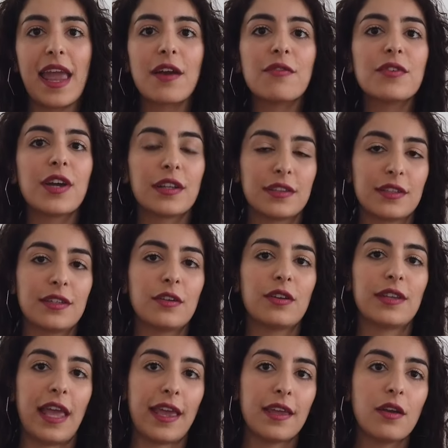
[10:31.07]
every other
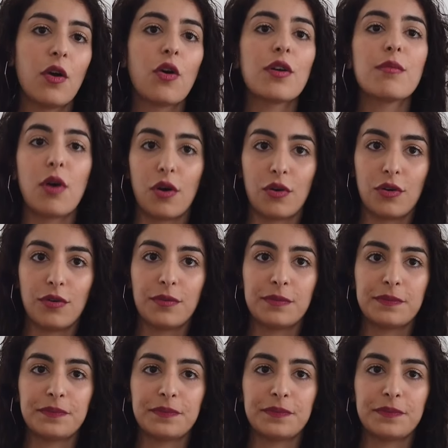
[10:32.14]
day or more.